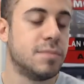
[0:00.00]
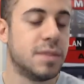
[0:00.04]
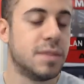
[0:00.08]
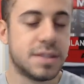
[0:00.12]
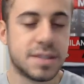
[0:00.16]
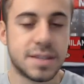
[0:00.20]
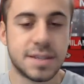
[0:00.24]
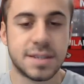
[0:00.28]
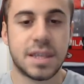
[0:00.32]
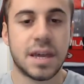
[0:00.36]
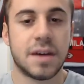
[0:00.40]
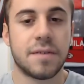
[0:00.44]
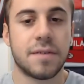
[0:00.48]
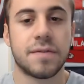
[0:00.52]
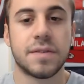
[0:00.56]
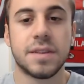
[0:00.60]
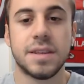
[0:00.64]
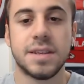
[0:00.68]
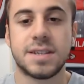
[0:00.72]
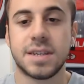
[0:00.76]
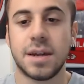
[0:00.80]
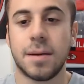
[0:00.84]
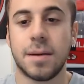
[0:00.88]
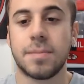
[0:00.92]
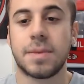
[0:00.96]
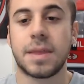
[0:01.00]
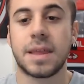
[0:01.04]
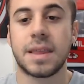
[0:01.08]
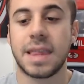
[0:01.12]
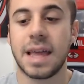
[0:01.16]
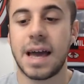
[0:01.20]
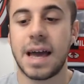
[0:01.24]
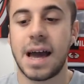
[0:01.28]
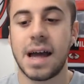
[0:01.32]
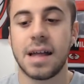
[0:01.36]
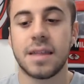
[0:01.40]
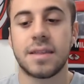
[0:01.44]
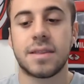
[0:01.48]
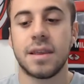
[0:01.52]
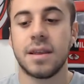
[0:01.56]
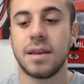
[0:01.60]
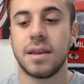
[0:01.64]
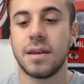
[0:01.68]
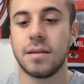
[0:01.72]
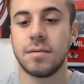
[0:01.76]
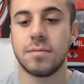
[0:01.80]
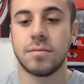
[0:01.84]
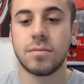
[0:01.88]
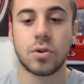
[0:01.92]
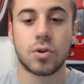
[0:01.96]
This is definitely something that
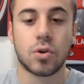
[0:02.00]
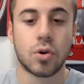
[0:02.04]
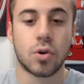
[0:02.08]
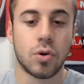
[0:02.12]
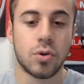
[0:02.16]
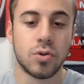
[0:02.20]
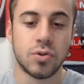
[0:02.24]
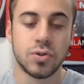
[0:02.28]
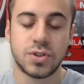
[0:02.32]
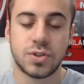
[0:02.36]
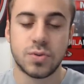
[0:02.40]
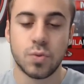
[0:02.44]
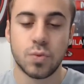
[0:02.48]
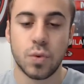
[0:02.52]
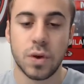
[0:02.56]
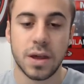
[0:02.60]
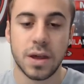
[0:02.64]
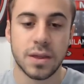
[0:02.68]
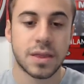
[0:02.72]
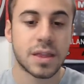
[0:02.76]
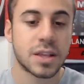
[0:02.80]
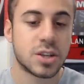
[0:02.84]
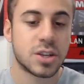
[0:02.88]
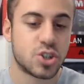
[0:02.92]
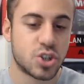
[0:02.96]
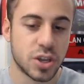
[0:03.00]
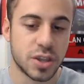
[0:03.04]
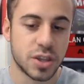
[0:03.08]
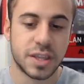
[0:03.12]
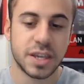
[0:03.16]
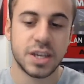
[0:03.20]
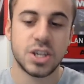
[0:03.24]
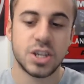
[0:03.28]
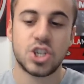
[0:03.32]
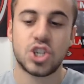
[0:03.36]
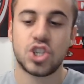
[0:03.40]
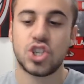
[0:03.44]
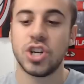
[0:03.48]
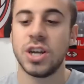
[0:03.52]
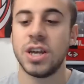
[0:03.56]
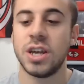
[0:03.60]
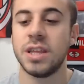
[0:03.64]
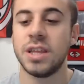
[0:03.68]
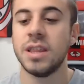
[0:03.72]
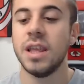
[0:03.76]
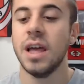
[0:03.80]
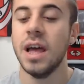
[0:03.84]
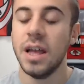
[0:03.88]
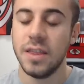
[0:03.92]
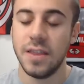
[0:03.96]
goes with
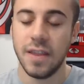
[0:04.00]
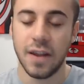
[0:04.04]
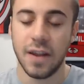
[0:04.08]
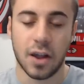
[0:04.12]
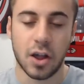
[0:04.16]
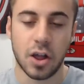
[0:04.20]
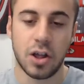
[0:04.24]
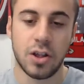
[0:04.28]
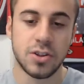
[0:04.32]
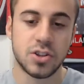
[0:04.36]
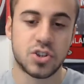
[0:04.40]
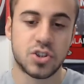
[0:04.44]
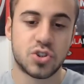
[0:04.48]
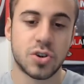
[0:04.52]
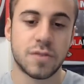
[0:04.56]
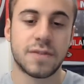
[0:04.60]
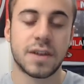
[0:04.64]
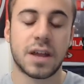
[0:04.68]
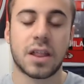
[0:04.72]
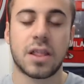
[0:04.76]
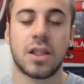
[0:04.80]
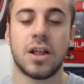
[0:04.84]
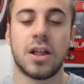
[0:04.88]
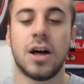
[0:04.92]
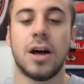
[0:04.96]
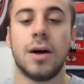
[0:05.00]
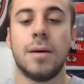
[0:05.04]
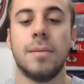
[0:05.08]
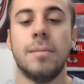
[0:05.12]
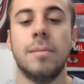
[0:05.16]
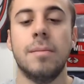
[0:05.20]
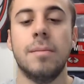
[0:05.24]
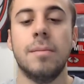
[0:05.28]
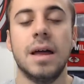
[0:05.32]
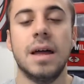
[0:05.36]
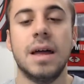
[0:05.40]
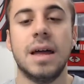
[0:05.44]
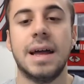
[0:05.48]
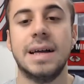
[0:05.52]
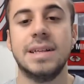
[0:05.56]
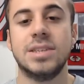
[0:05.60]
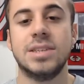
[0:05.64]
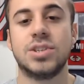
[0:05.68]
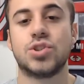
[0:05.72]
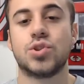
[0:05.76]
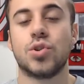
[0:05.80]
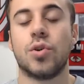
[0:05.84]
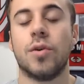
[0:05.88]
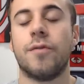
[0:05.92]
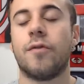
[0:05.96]
tradition, the culture of the club,
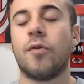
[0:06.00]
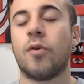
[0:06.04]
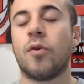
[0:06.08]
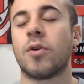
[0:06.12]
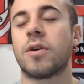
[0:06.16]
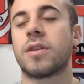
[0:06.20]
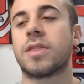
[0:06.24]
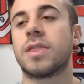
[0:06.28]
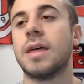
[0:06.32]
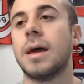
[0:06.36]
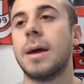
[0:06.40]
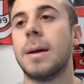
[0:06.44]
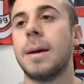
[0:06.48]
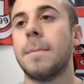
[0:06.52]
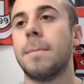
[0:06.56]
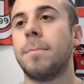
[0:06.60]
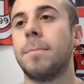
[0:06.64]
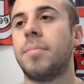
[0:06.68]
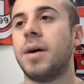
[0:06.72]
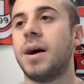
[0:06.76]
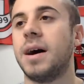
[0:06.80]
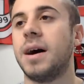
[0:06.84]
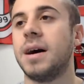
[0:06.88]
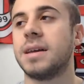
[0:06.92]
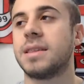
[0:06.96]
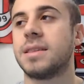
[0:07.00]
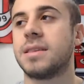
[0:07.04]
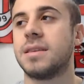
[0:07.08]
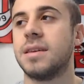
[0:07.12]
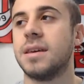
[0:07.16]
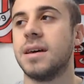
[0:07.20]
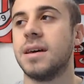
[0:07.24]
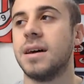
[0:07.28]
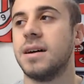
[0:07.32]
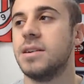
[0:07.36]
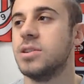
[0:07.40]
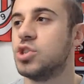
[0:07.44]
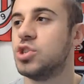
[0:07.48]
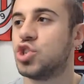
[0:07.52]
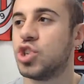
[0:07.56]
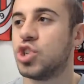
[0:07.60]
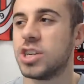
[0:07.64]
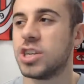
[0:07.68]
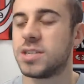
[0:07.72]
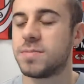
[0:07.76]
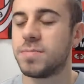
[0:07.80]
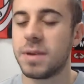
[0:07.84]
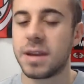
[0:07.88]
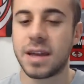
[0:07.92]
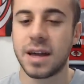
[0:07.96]
and so forth. But
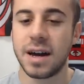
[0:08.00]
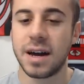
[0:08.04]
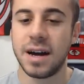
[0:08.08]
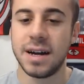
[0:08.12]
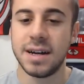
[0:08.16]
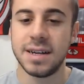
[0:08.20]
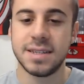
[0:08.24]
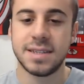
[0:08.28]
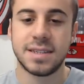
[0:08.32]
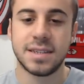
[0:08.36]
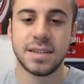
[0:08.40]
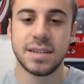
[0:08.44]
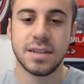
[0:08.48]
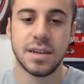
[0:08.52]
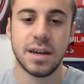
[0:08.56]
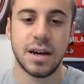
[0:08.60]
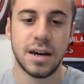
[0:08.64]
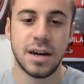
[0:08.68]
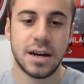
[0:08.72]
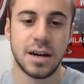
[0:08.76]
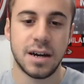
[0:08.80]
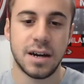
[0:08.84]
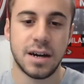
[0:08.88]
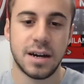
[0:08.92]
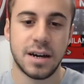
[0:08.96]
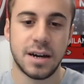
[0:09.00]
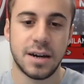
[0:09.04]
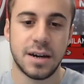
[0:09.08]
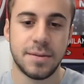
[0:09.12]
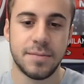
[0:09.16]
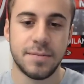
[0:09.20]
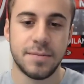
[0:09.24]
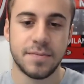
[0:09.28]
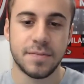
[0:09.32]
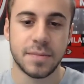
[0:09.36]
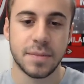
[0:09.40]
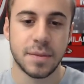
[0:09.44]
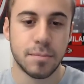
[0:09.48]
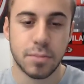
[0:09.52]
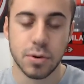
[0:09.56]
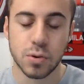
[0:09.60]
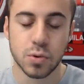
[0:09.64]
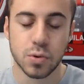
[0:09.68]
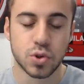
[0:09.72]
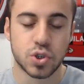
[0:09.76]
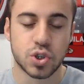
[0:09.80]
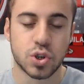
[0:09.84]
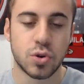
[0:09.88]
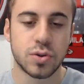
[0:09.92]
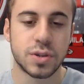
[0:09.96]
just because
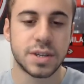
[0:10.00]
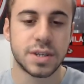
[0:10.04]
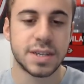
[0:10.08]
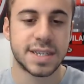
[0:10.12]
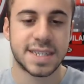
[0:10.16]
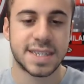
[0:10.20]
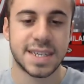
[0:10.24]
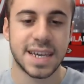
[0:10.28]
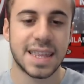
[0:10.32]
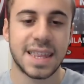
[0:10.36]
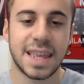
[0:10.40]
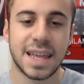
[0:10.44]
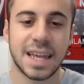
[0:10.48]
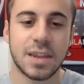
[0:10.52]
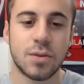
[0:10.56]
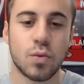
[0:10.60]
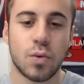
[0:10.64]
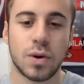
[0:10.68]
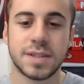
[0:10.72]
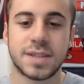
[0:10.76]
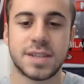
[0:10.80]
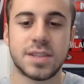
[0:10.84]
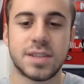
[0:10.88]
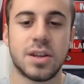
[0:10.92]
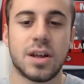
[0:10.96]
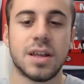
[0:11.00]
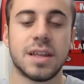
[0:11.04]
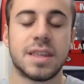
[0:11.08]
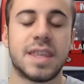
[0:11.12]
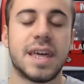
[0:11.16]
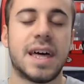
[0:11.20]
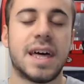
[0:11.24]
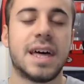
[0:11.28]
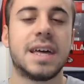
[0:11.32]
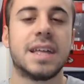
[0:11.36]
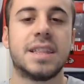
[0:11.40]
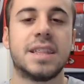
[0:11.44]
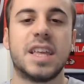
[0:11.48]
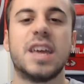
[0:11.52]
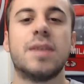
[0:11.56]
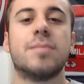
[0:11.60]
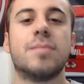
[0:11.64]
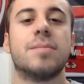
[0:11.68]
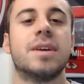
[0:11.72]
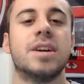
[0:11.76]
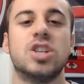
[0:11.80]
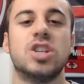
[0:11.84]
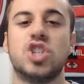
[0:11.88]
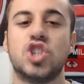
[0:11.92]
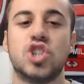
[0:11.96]
Berlusconi said that he wants an all-Italian team,
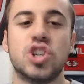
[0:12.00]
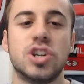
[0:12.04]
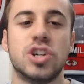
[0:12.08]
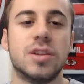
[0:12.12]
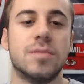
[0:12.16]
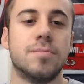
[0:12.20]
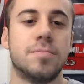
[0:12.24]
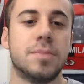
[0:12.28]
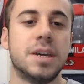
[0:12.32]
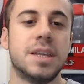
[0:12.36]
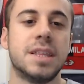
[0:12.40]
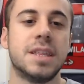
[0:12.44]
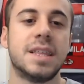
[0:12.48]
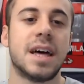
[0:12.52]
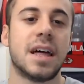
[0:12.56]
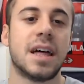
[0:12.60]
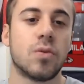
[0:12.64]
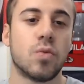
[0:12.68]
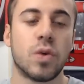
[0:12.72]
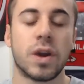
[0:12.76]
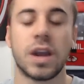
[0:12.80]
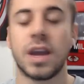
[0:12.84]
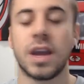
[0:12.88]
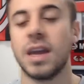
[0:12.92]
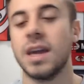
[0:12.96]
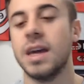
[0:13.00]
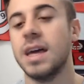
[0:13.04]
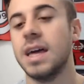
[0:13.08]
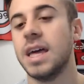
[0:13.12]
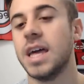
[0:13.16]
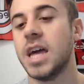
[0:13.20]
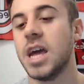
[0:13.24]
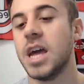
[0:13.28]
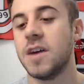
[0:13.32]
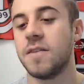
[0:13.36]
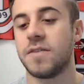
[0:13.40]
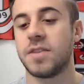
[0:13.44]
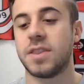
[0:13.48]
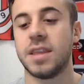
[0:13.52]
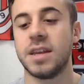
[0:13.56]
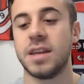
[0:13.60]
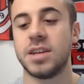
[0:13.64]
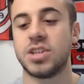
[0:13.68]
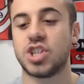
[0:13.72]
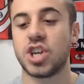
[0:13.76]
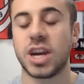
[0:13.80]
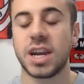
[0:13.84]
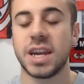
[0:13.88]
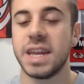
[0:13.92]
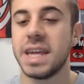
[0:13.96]
it shouldn't be that way. If the
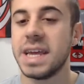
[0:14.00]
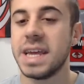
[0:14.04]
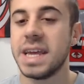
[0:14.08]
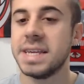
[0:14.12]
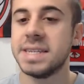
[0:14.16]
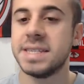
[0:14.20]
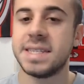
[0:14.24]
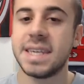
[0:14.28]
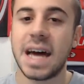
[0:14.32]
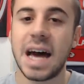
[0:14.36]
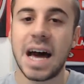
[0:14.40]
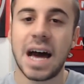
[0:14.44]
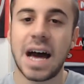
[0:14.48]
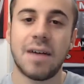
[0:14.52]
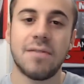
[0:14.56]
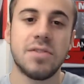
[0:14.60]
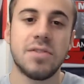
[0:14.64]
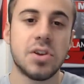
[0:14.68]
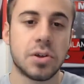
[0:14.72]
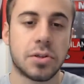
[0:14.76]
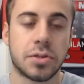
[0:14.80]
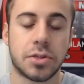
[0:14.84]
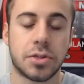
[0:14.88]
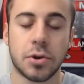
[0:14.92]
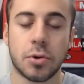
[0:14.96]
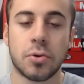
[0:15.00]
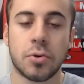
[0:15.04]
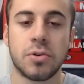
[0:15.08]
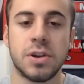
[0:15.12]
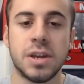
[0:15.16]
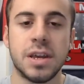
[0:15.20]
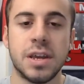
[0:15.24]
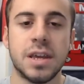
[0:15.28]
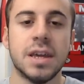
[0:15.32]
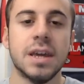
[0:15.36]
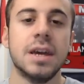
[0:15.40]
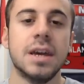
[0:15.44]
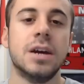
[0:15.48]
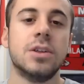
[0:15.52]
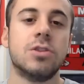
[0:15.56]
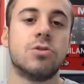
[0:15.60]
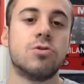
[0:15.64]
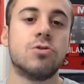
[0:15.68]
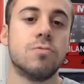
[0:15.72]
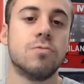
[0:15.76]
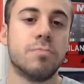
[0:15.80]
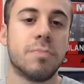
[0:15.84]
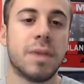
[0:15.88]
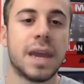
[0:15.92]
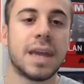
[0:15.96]
Chinese have the authority
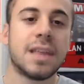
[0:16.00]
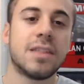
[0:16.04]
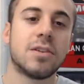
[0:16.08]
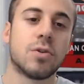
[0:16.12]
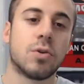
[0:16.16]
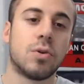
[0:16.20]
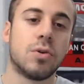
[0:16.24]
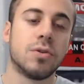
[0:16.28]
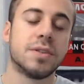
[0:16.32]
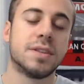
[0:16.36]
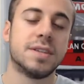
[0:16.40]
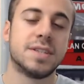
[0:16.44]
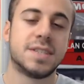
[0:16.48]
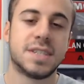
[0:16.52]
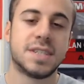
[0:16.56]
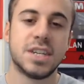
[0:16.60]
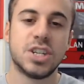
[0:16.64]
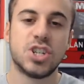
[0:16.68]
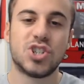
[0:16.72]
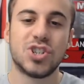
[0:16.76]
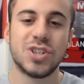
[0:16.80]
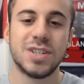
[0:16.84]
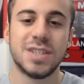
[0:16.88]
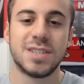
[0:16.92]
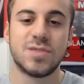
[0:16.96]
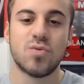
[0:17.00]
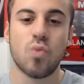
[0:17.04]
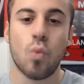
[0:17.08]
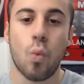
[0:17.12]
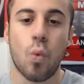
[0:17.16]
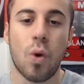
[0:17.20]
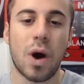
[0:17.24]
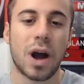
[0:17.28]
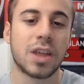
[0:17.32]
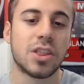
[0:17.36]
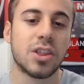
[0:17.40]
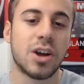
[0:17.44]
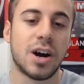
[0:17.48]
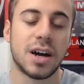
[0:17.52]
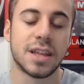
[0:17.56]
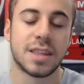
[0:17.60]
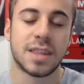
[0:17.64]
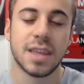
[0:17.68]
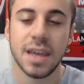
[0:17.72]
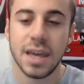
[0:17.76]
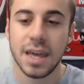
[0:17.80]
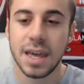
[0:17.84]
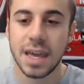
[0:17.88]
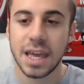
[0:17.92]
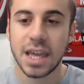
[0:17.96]
to make their own decisions, why not
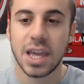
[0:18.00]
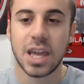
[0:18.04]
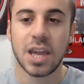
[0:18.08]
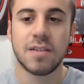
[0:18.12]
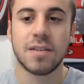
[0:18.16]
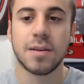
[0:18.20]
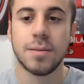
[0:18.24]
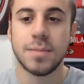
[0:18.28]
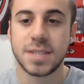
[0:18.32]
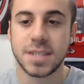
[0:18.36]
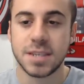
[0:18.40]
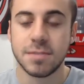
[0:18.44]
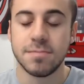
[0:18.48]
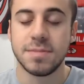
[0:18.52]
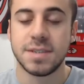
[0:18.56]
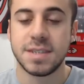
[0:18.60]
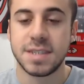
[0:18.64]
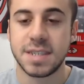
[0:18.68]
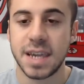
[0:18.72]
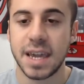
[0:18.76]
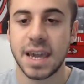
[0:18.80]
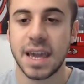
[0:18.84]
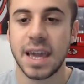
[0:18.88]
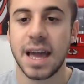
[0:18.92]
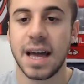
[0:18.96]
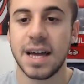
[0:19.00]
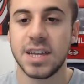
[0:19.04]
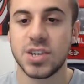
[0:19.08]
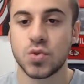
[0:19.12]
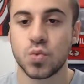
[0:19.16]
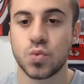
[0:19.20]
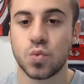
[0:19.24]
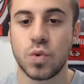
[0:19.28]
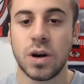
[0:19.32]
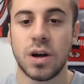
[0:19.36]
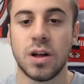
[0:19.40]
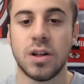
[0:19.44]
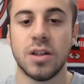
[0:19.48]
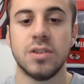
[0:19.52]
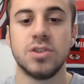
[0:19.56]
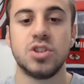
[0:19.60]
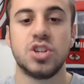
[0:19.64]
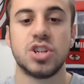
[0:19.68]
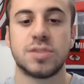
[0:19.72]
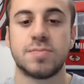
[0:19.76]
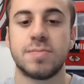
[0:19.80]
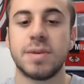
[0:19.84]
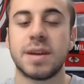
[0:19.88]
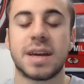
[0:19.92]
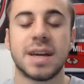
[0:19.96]
give them some say as well?
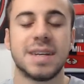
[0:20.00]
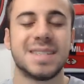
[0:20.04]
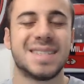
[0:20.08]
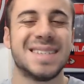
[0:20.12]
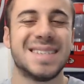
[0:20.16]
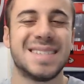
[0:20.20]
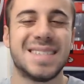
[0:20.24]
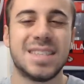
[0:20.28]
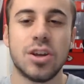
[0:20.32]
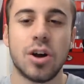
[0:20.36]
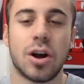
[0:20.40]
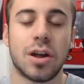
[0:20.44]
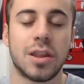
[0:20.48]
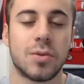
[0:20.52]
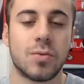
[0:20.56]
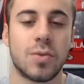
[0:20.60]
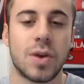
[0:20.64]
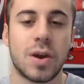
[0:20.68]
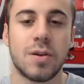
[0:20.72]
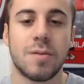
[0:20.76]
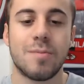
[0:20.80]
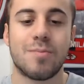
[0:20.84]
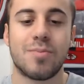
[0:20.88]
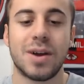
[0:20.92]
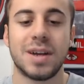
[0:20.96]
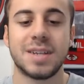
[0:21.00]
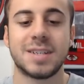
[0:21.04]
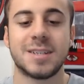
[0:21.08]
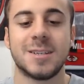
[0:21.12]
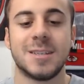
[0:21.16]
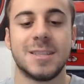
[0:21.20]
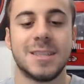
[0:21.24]
Just because he's the honorary president